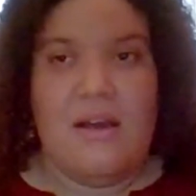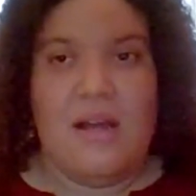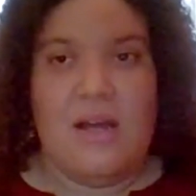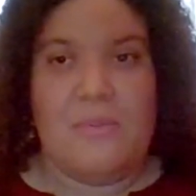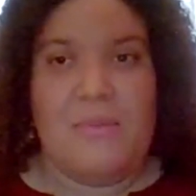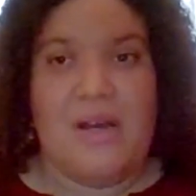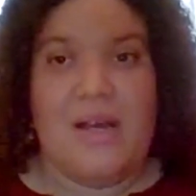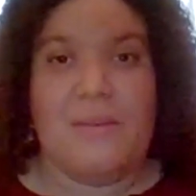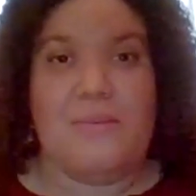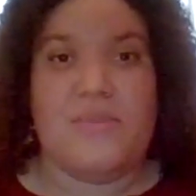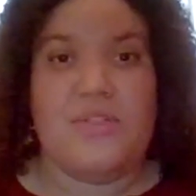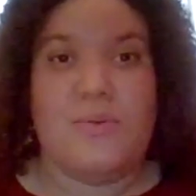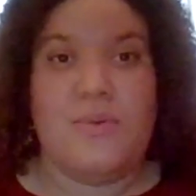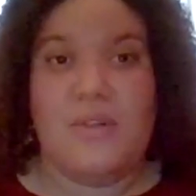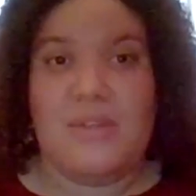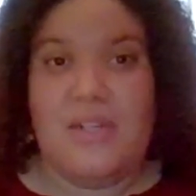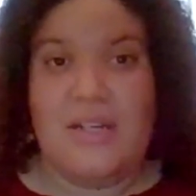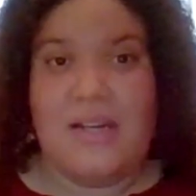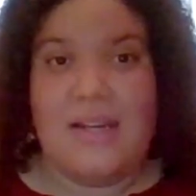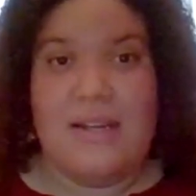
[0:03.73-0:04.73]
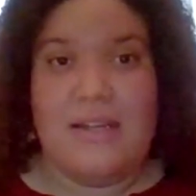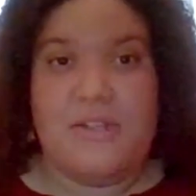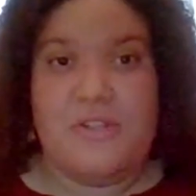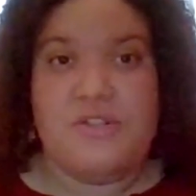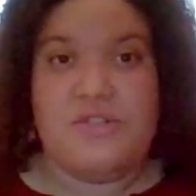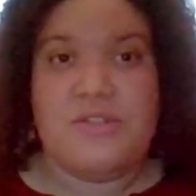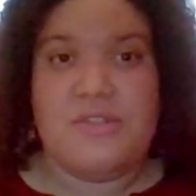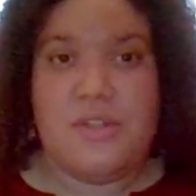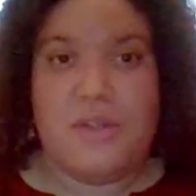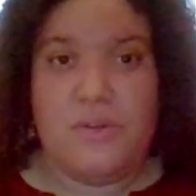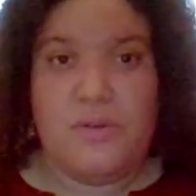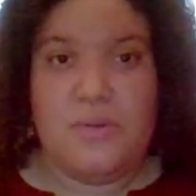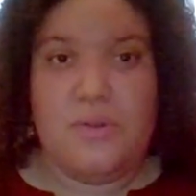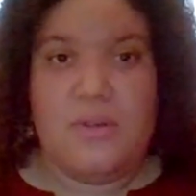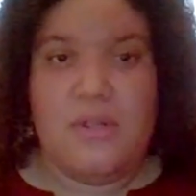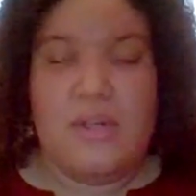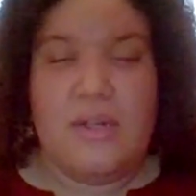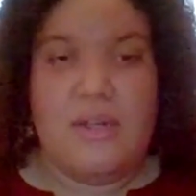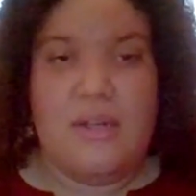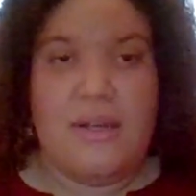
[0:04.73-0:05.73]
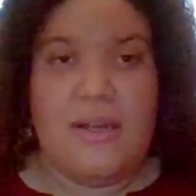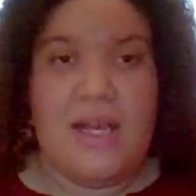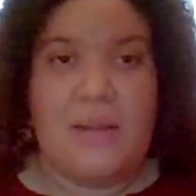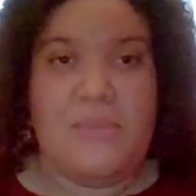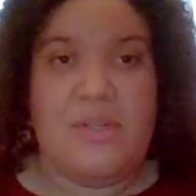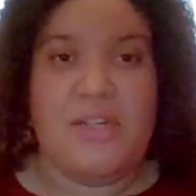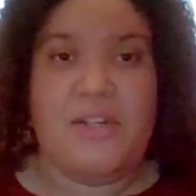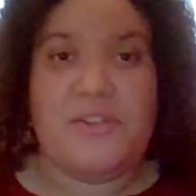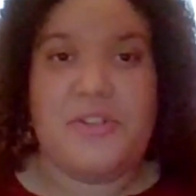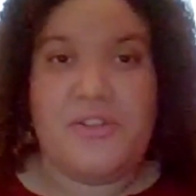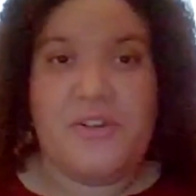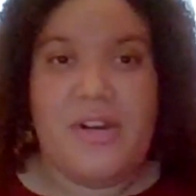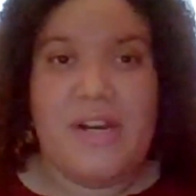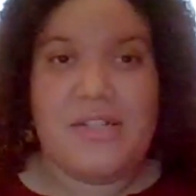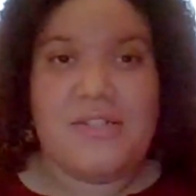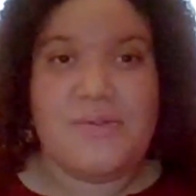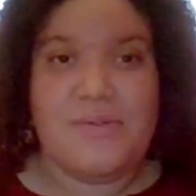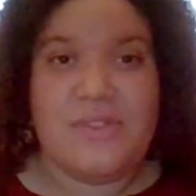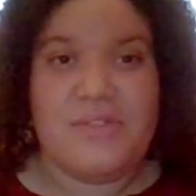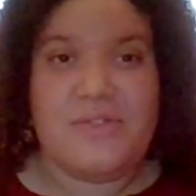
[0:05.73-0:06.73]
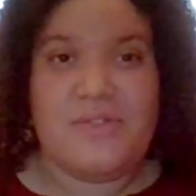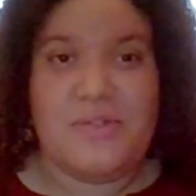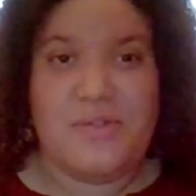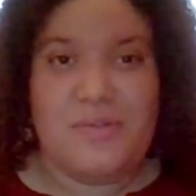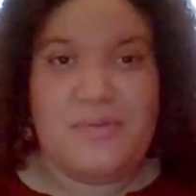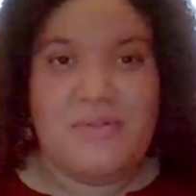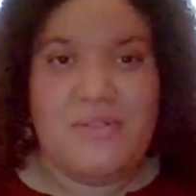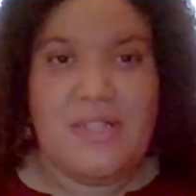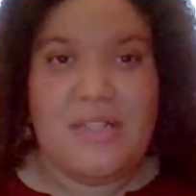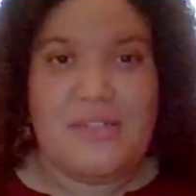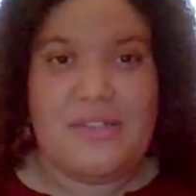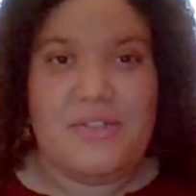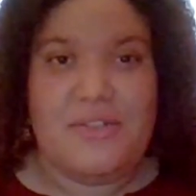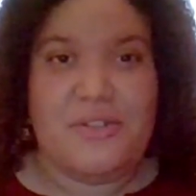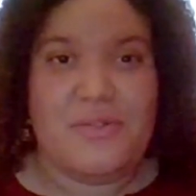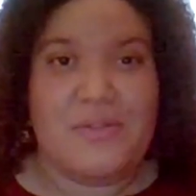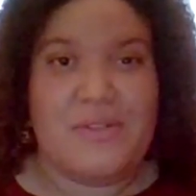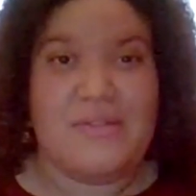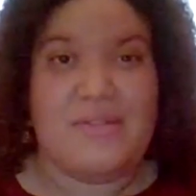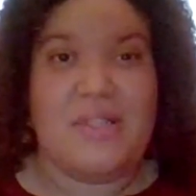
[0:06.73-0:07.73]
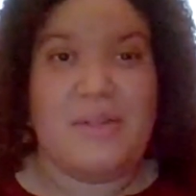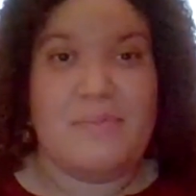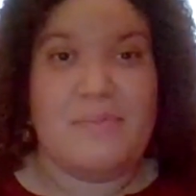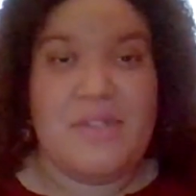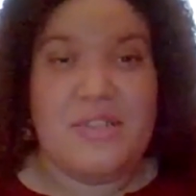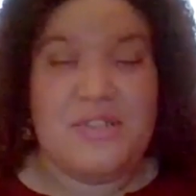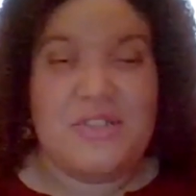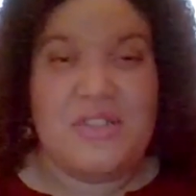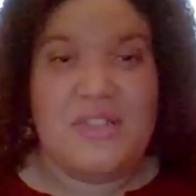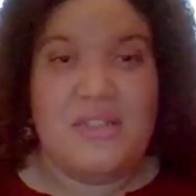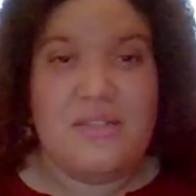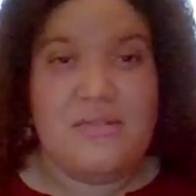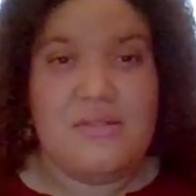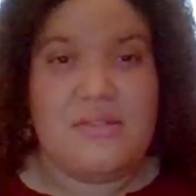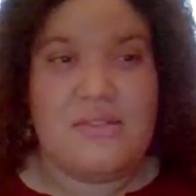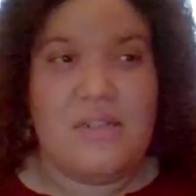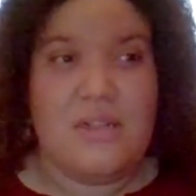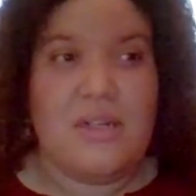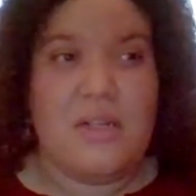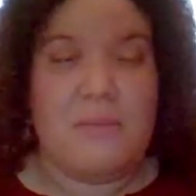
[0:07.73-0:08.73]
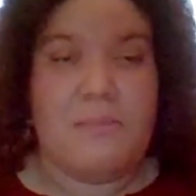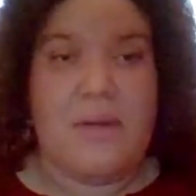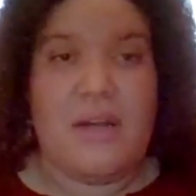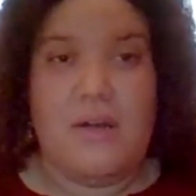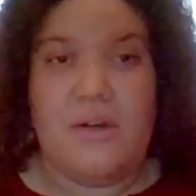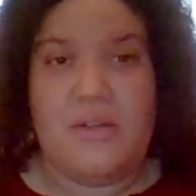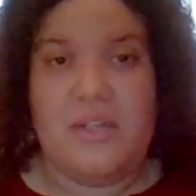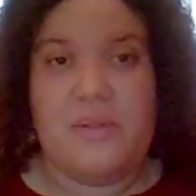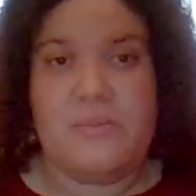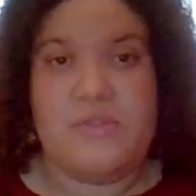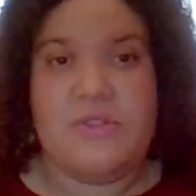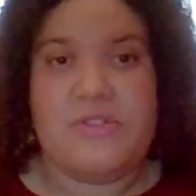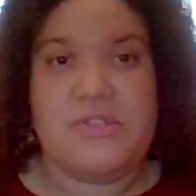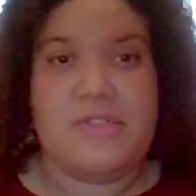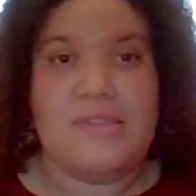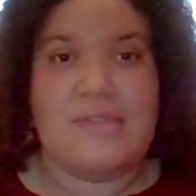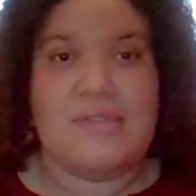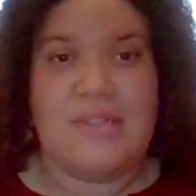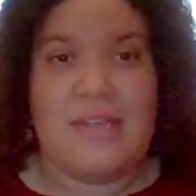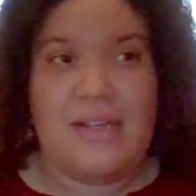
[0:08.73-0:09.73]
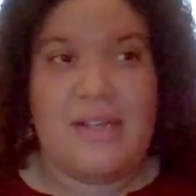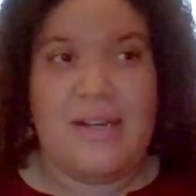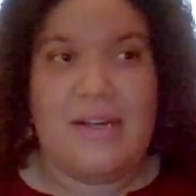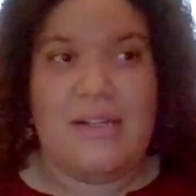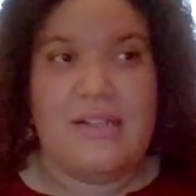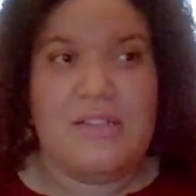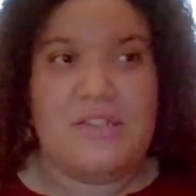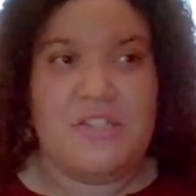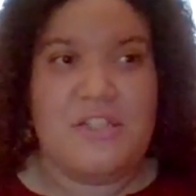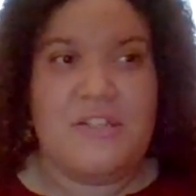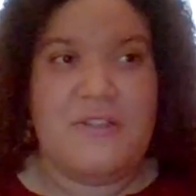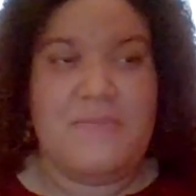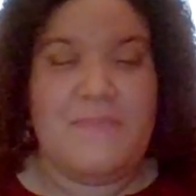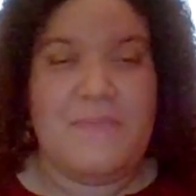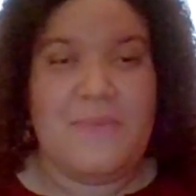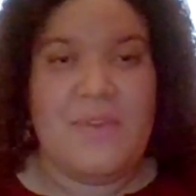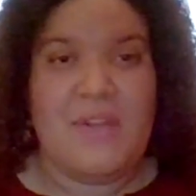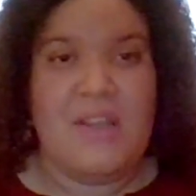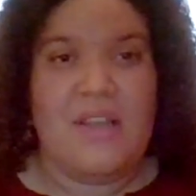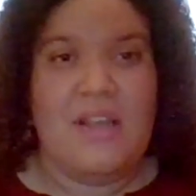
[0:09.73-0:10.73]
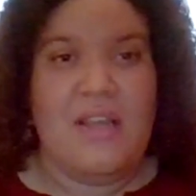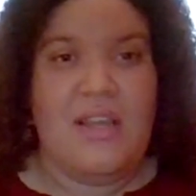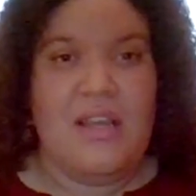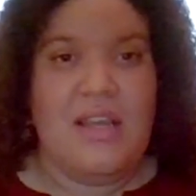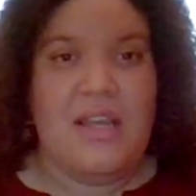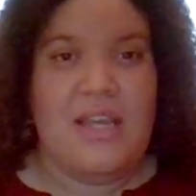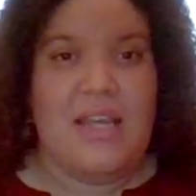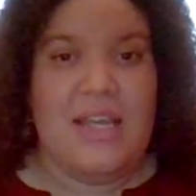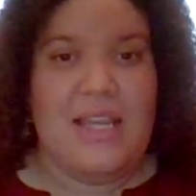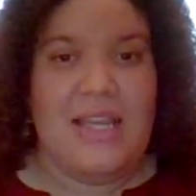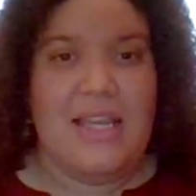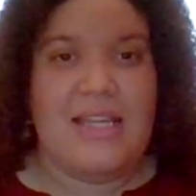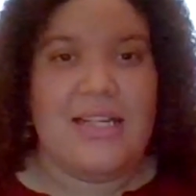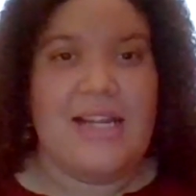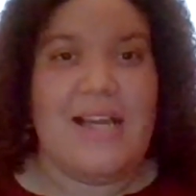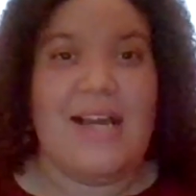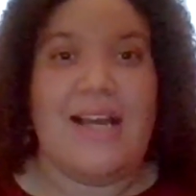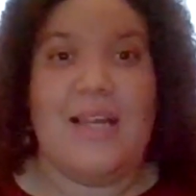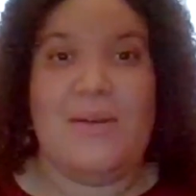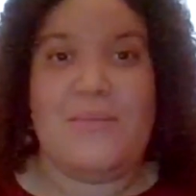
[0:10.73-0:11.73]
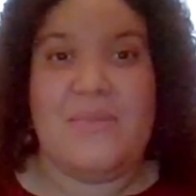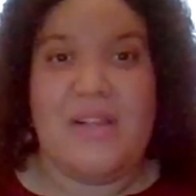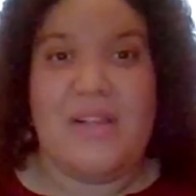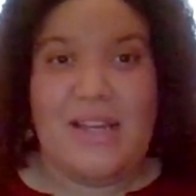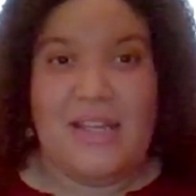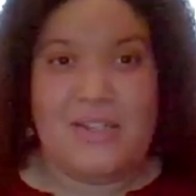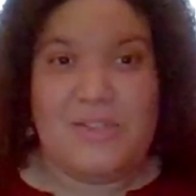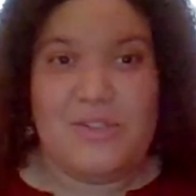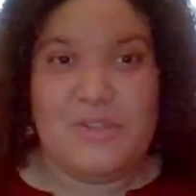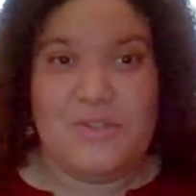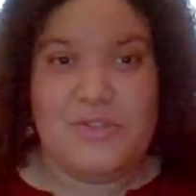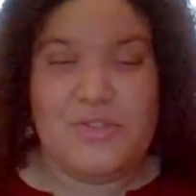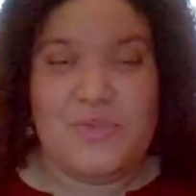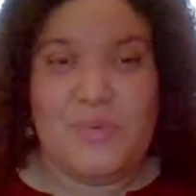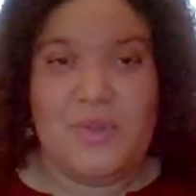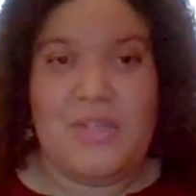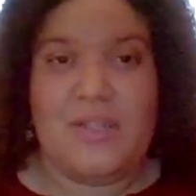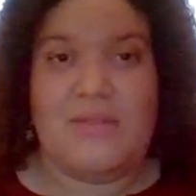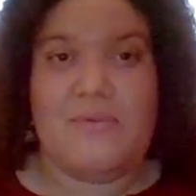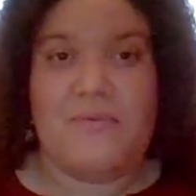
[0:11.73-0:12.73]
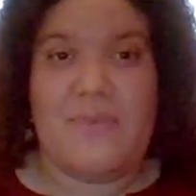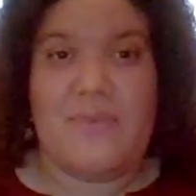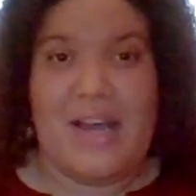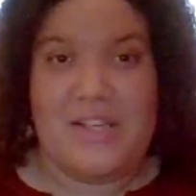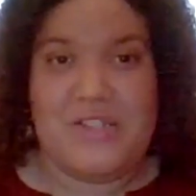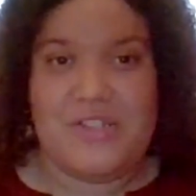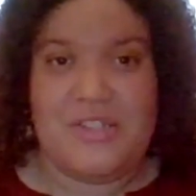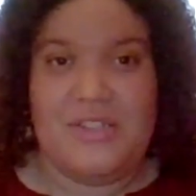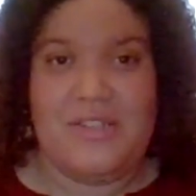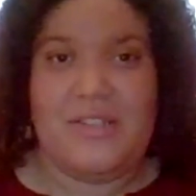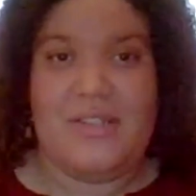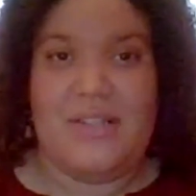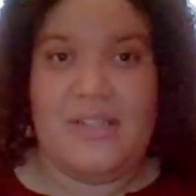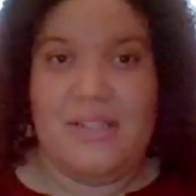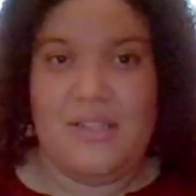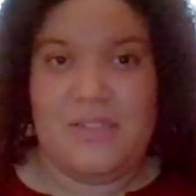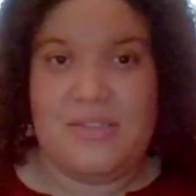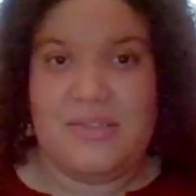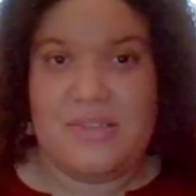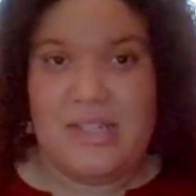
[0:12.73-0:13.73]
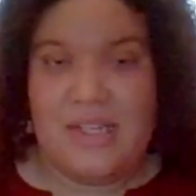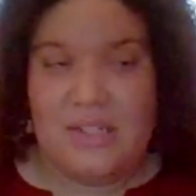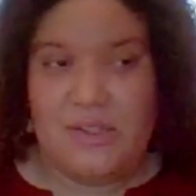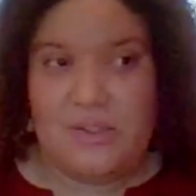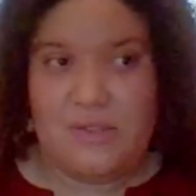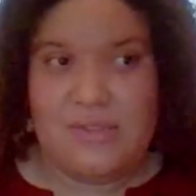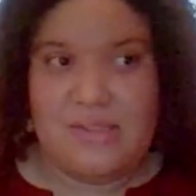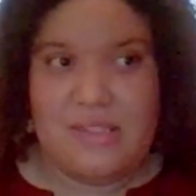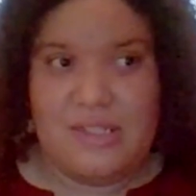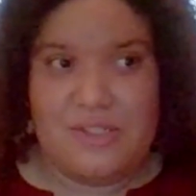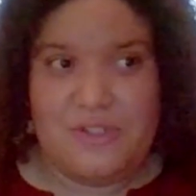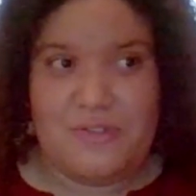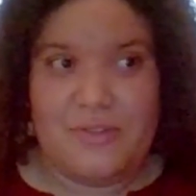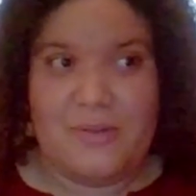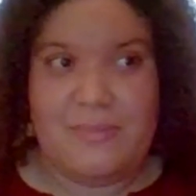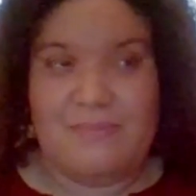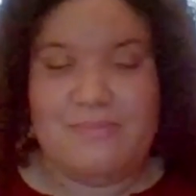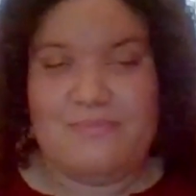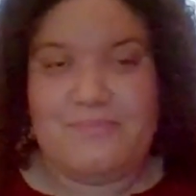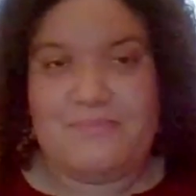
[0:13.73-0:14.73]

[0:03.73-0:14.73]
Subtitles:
I'm 29 years old. I'm an undergraduate student at the University of Michigan studying biochemistry and psychology, and I'm diagnosed with vascular Ehlers-Danlos syndrome.